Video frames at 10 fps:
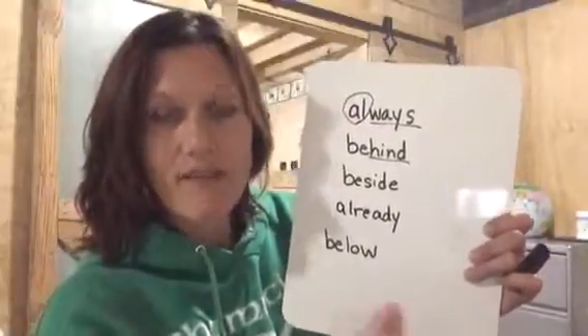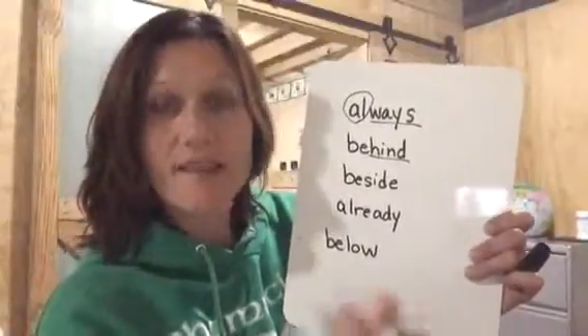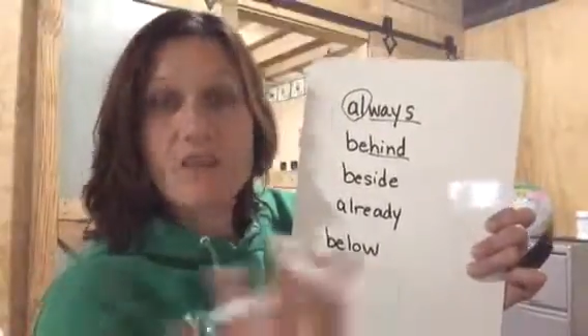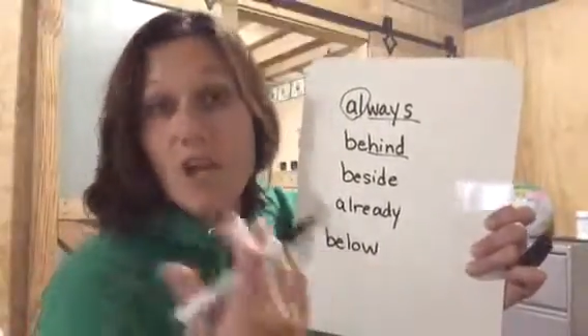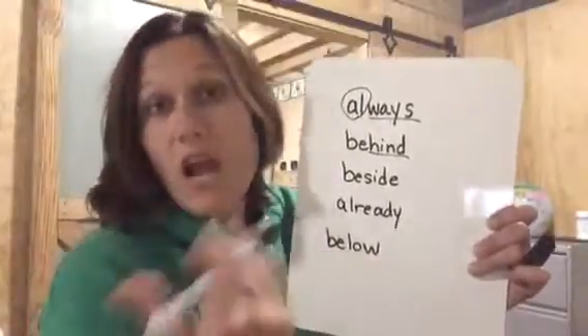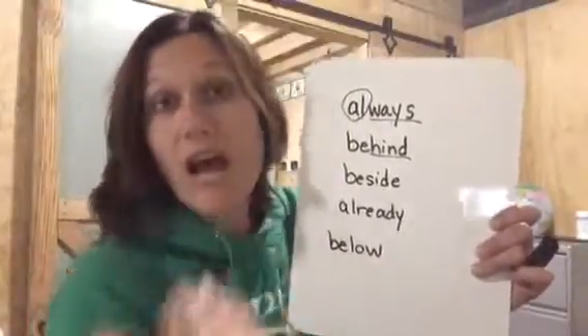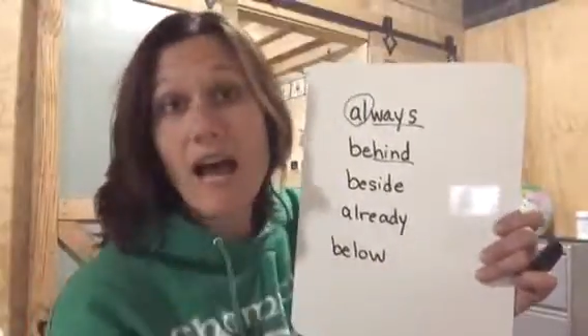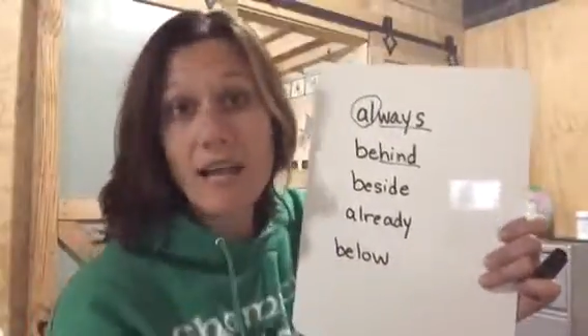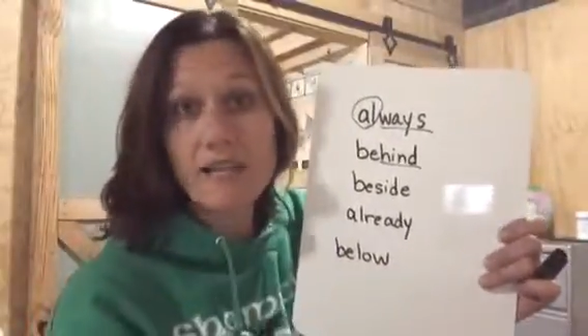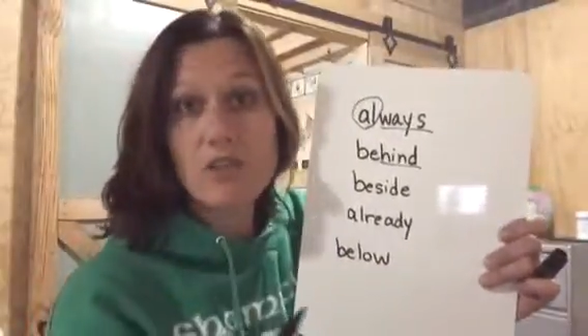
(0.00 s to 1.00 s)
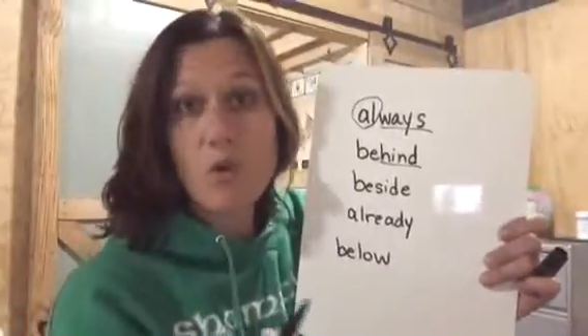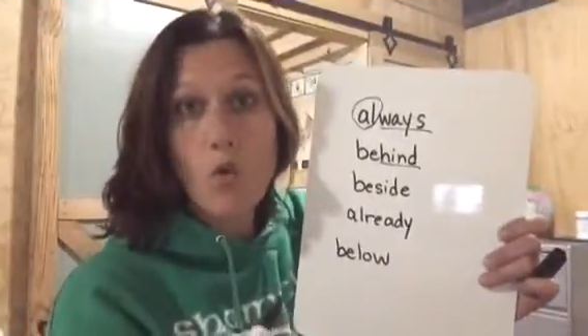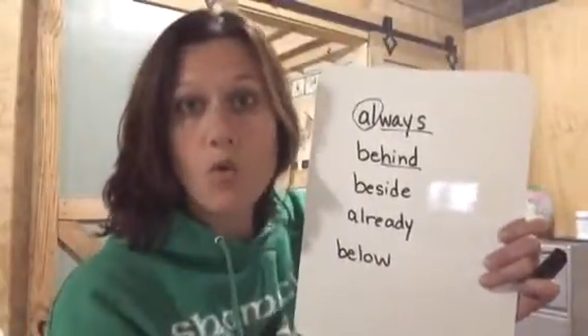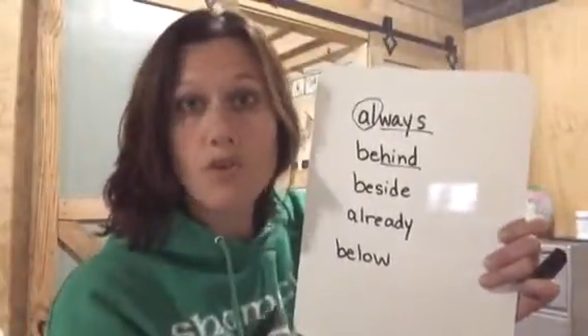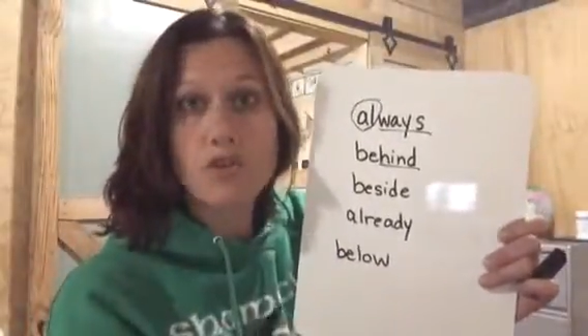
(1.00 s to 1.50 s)
Like your hind
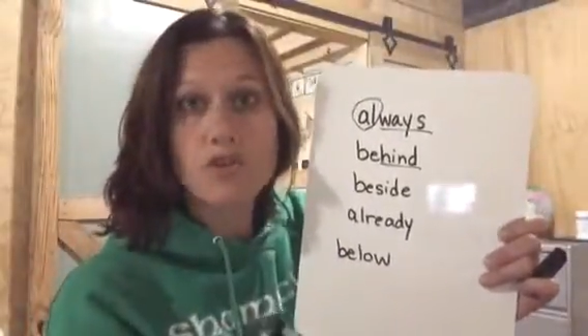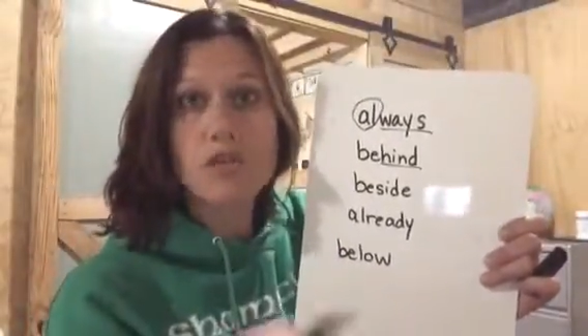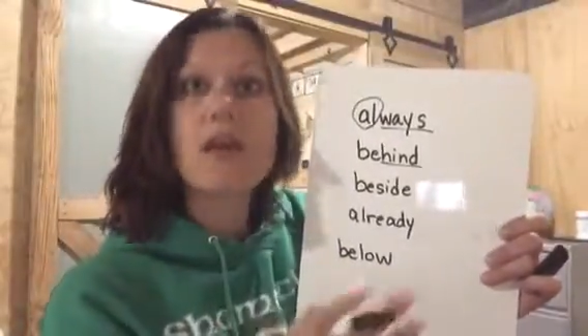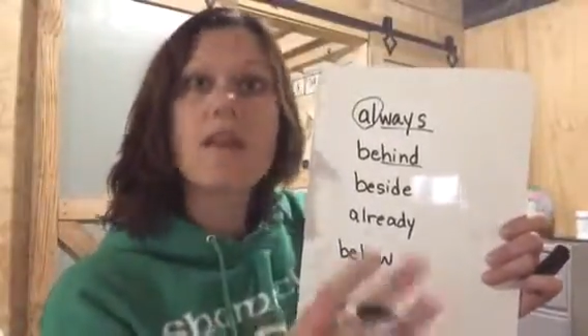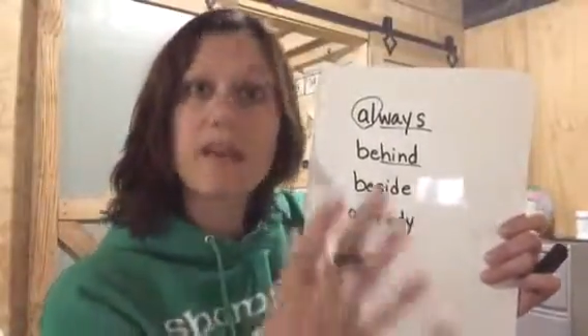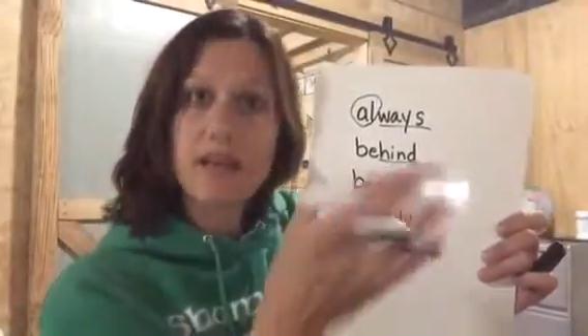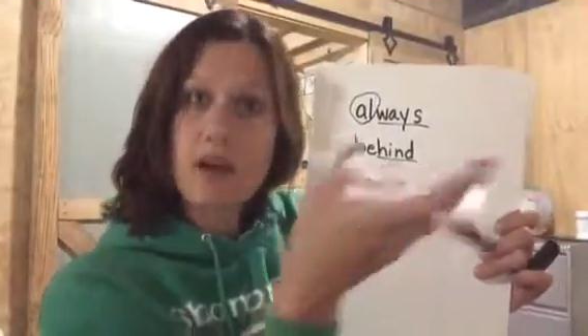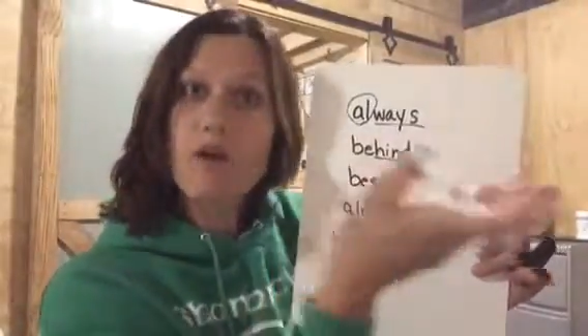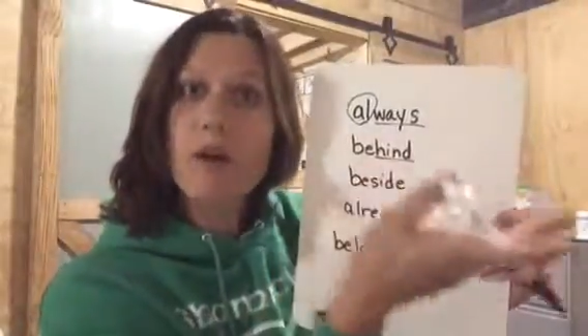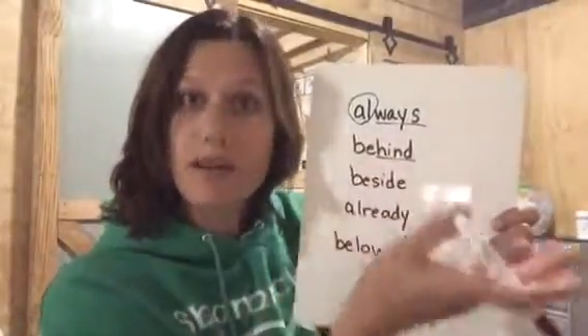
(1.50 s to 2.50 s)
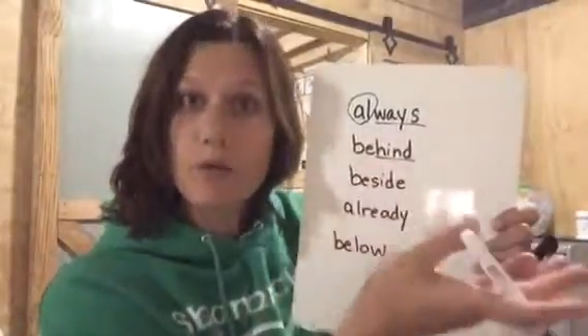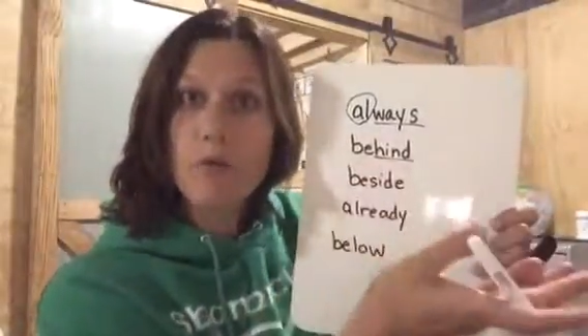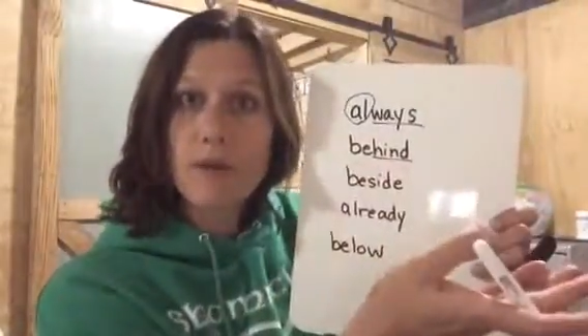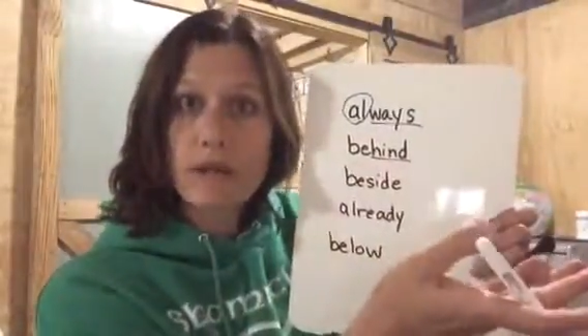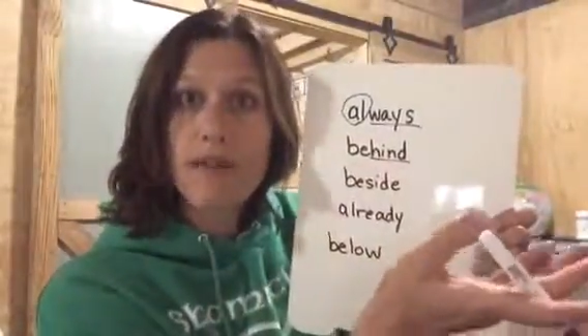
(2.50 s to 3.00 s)
quarters. Like, okay,
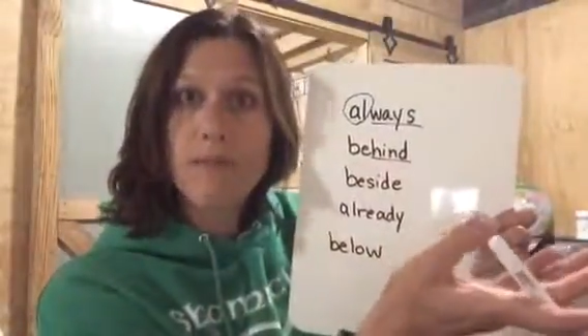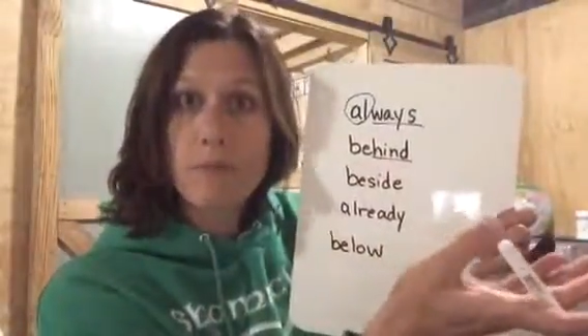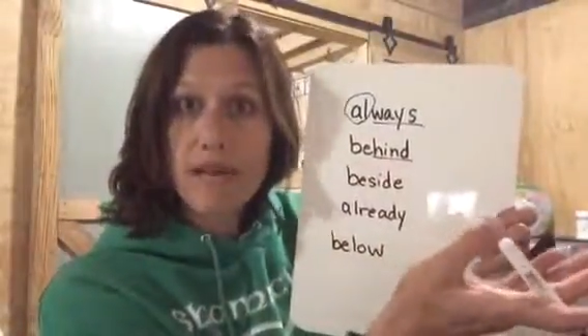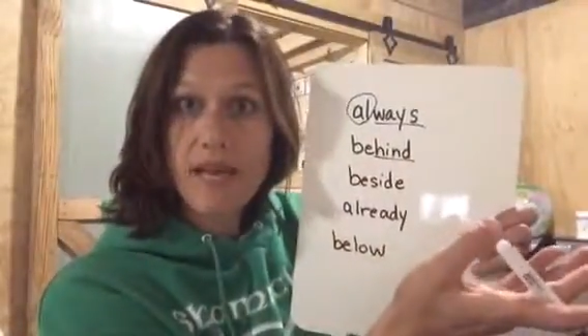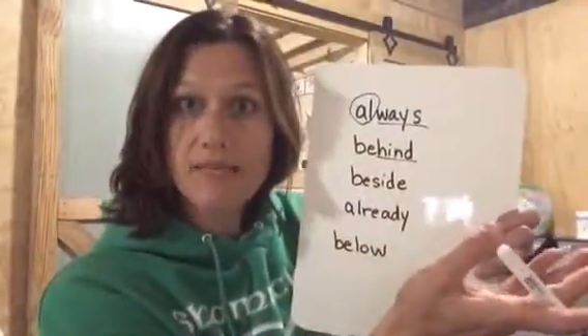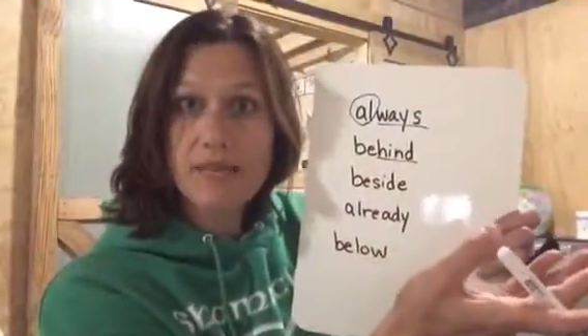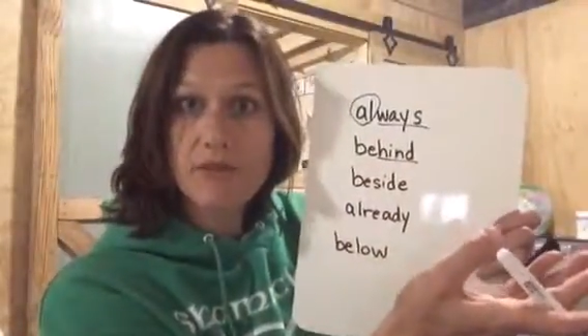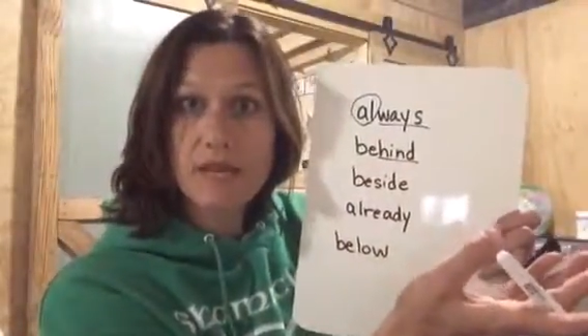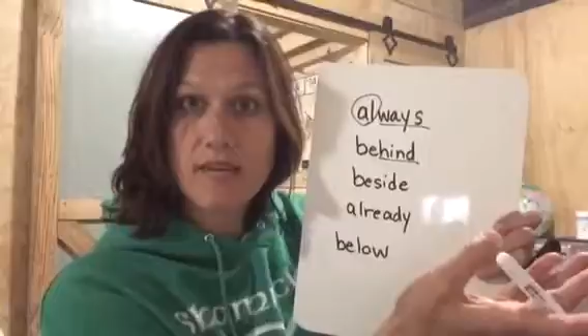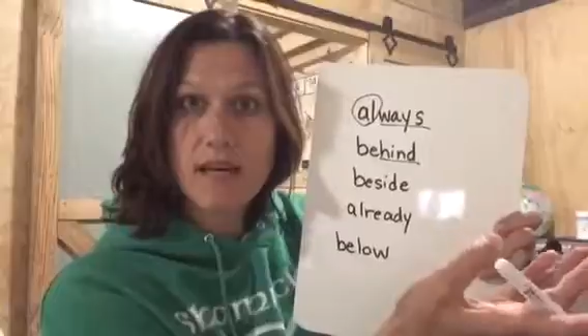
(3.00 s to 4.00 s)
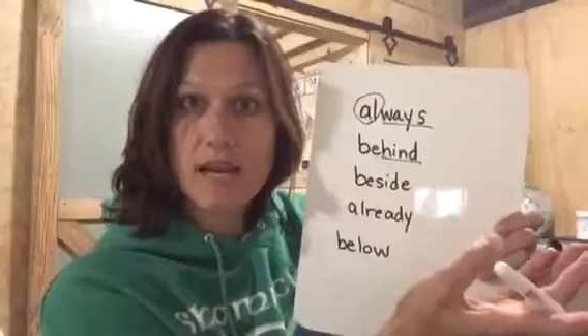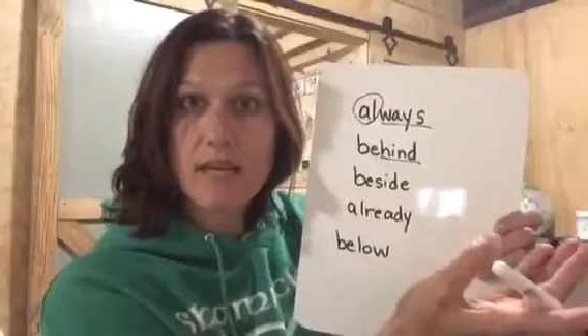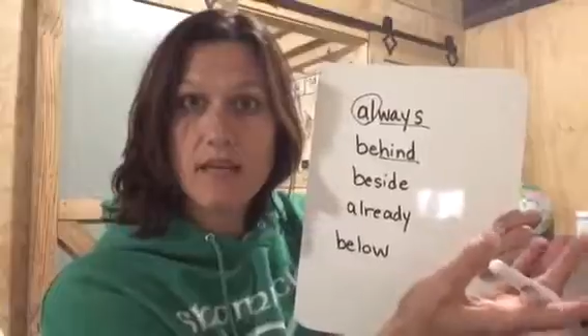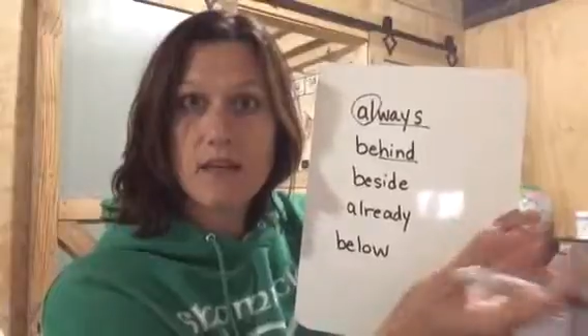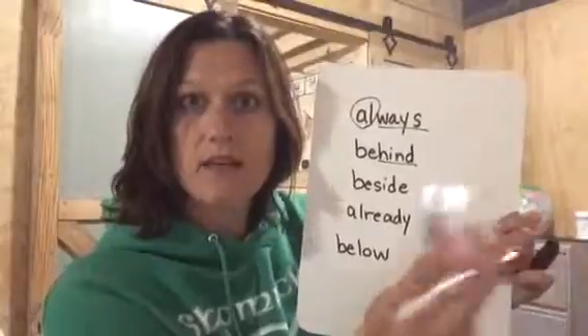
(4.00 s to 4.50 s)
we had the pigs outside,
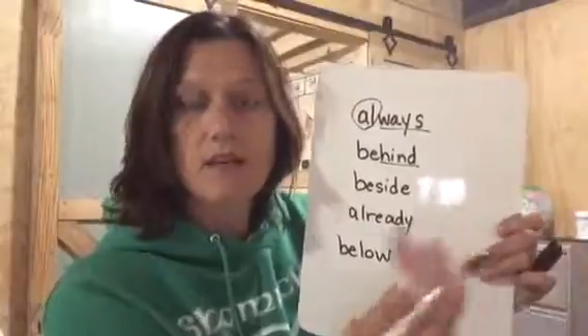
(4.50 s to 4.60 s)
right?